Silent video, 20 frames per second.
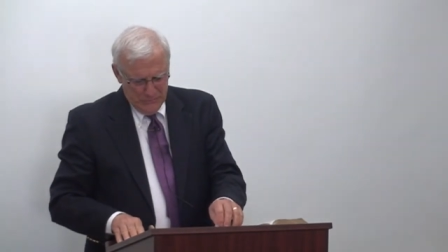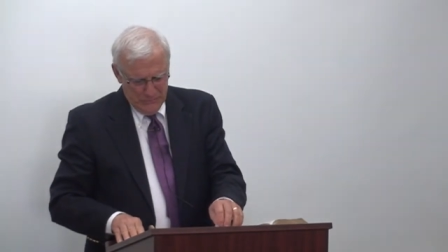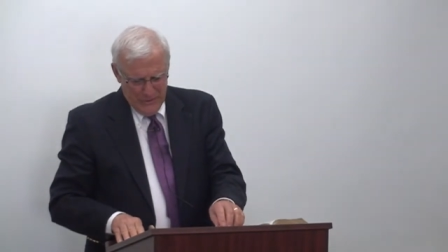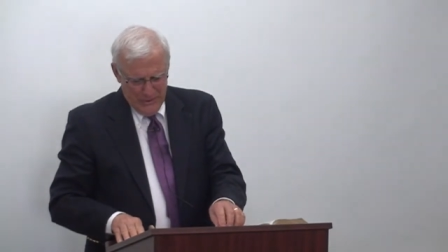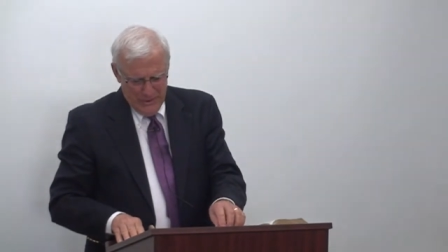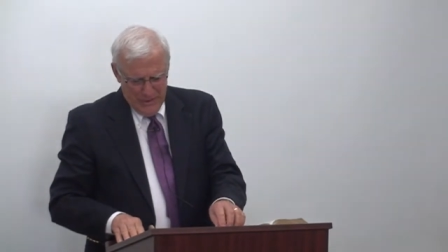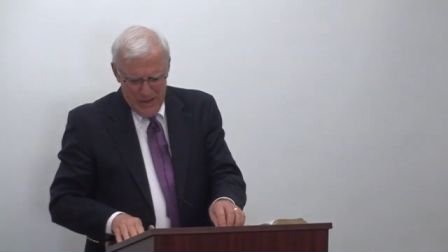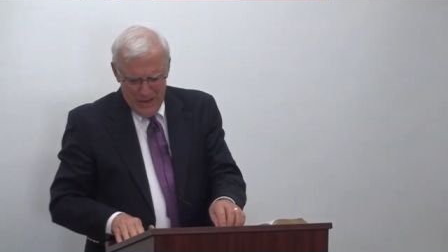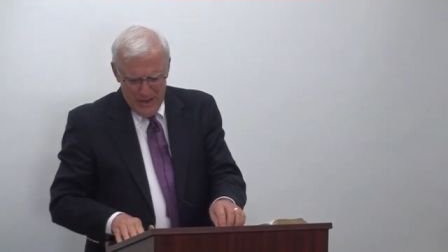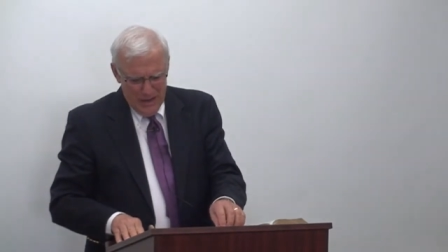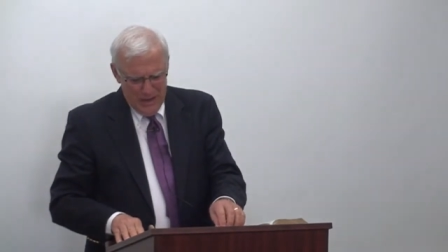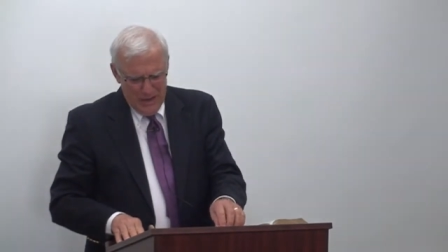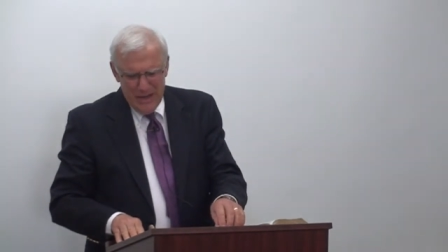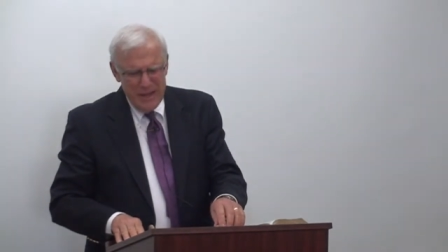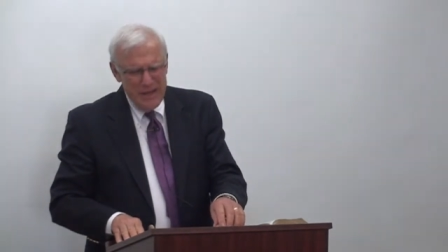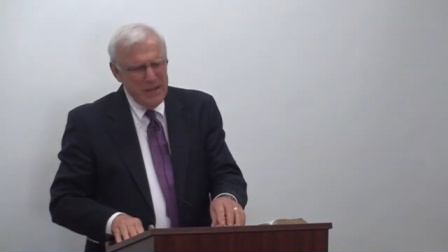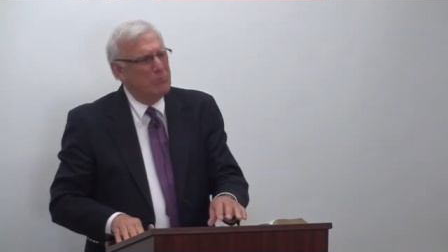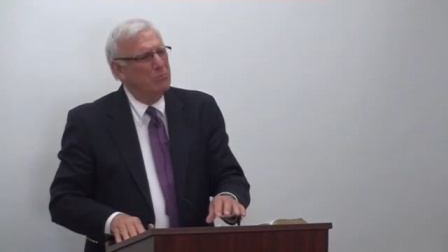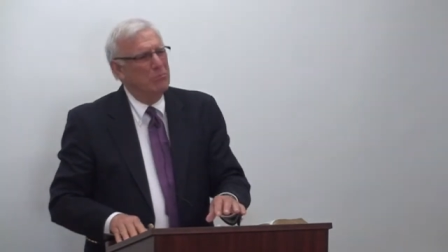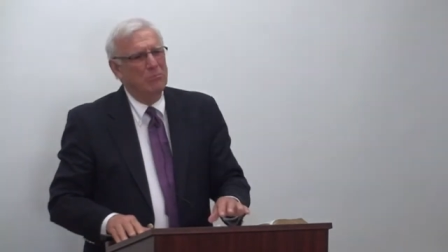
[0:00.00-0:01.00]
And I,
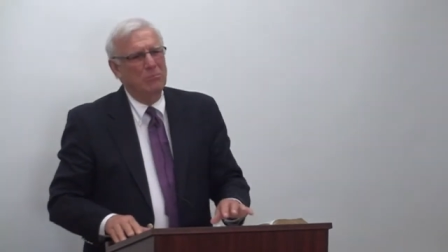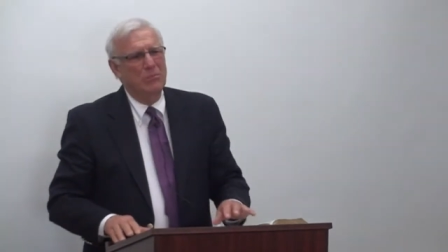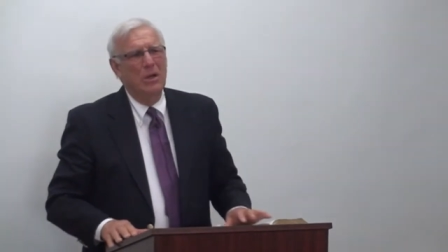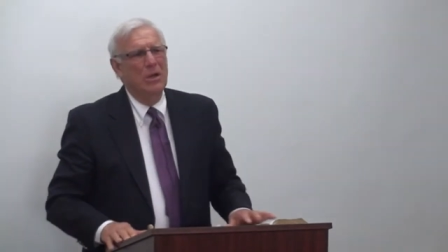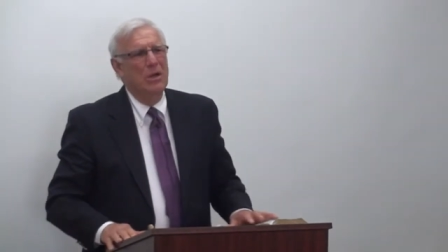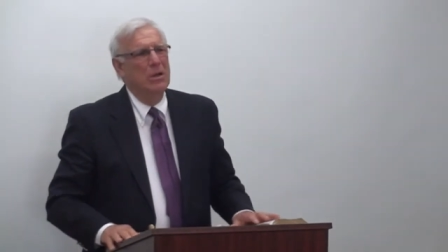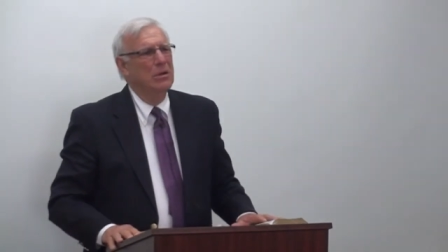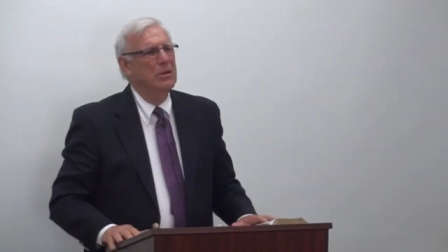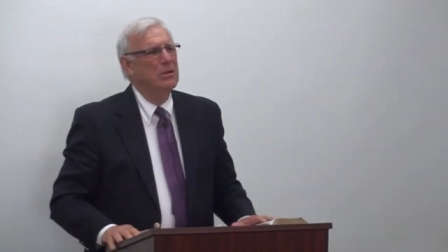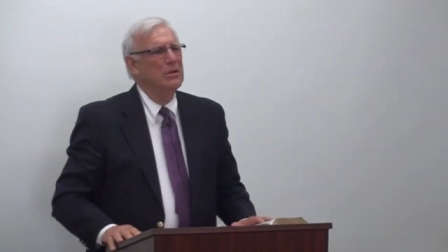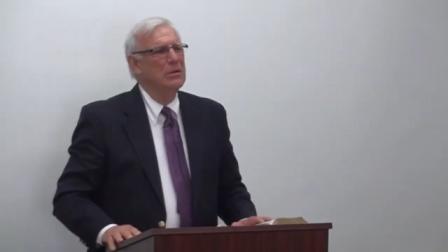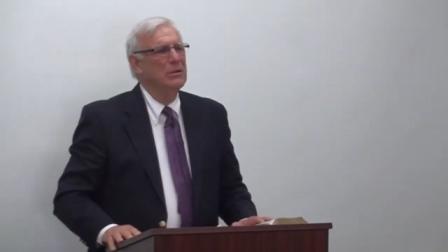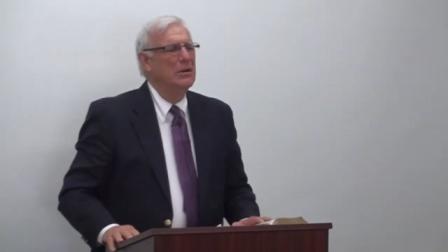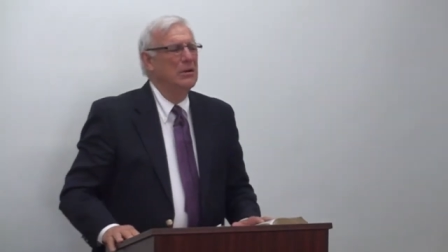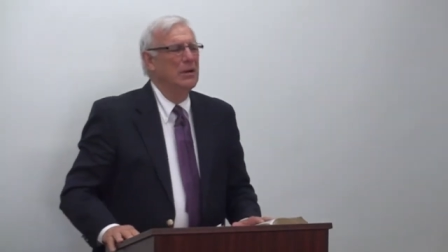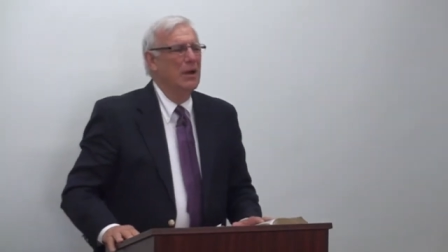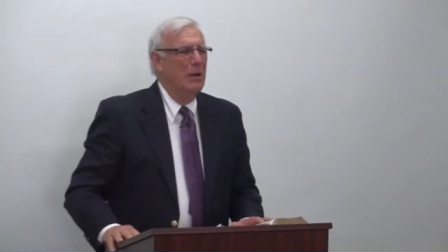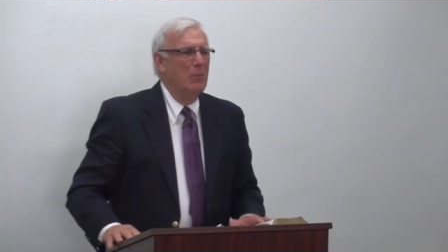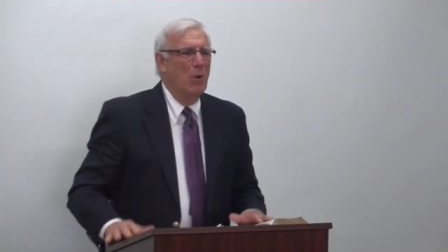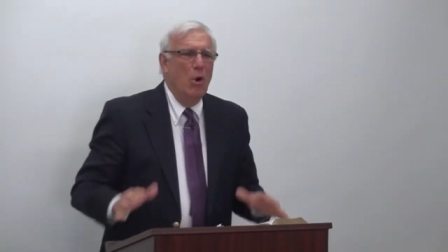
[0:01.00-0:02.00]
I am
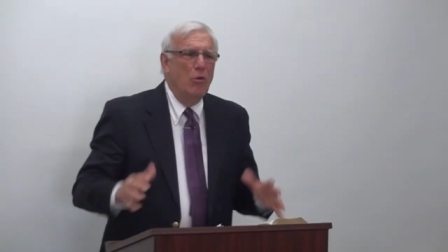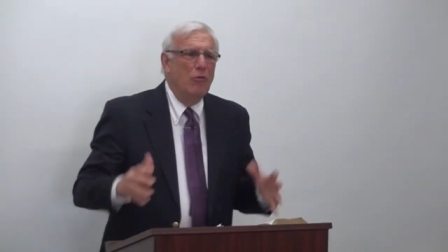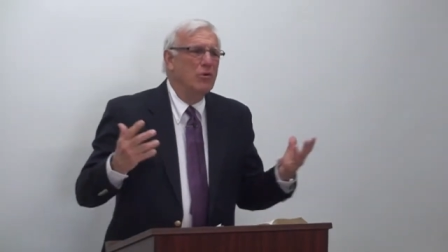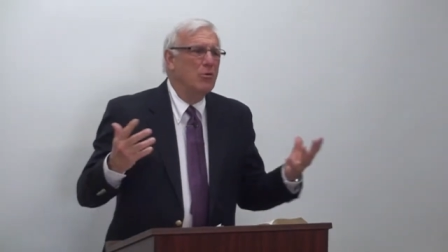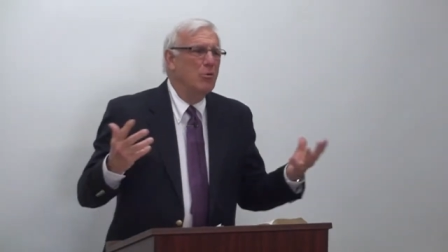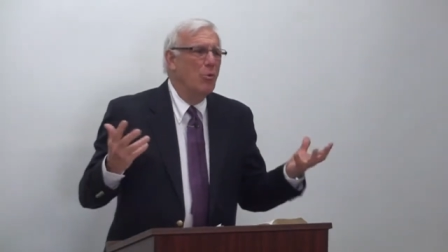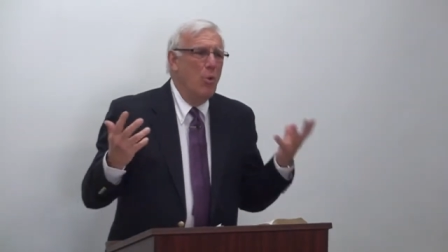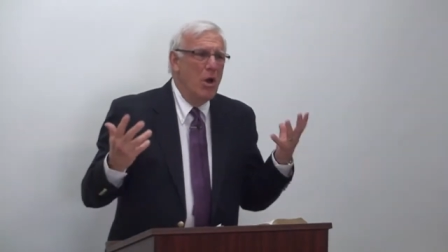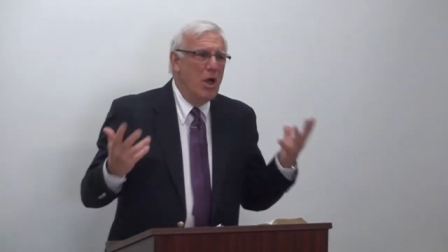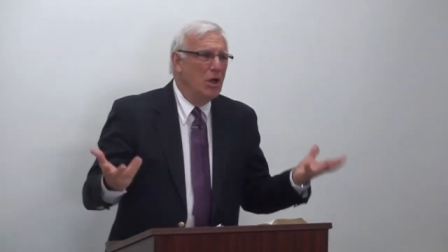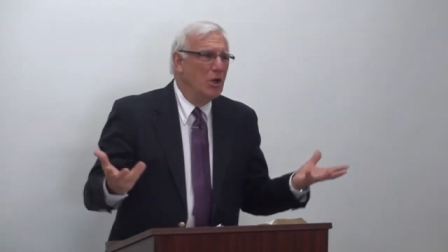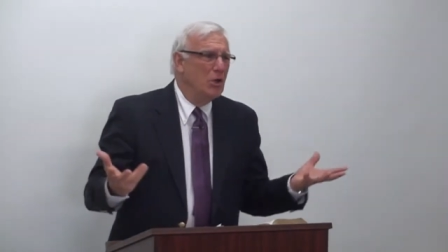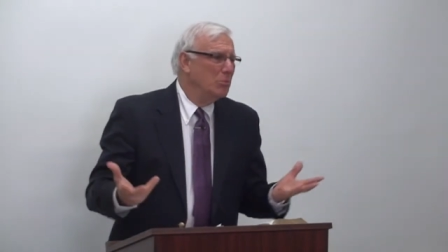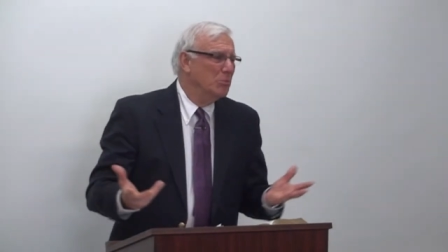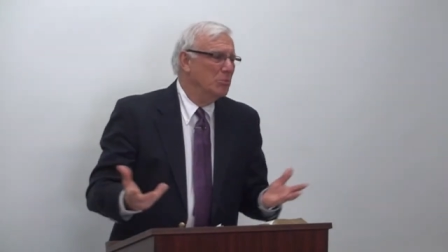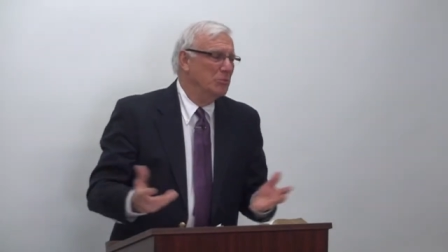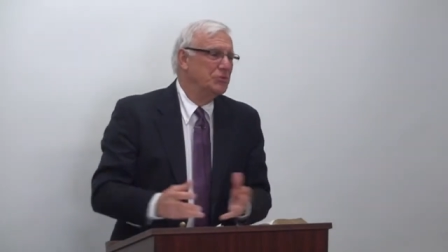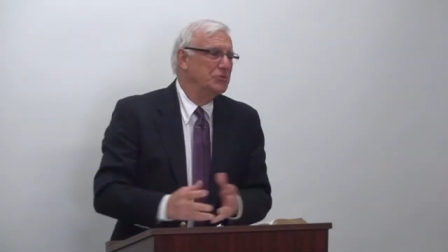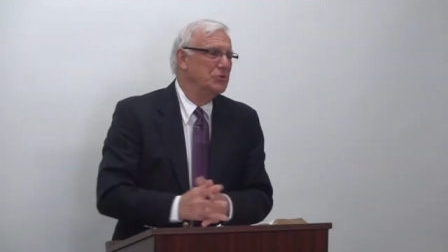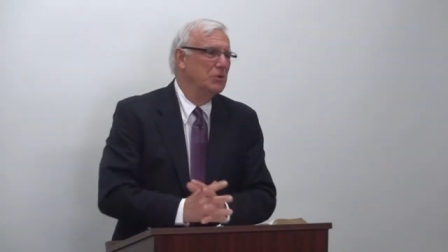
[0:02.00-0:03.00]
I'm
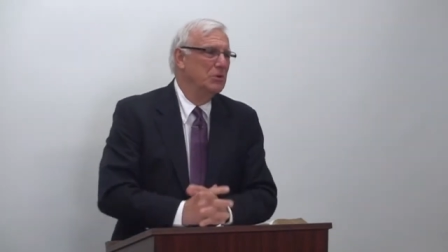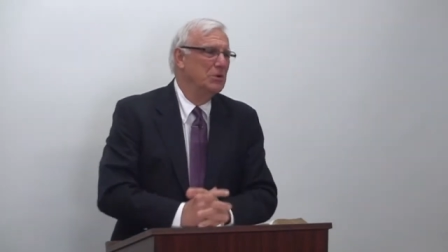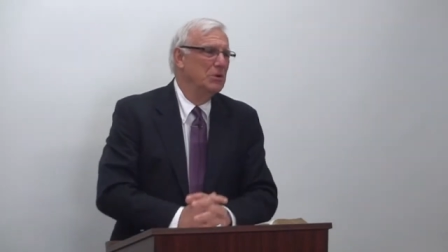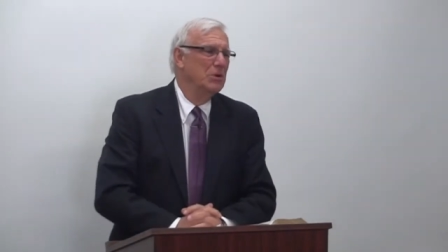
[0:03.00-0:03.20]
overwhelmed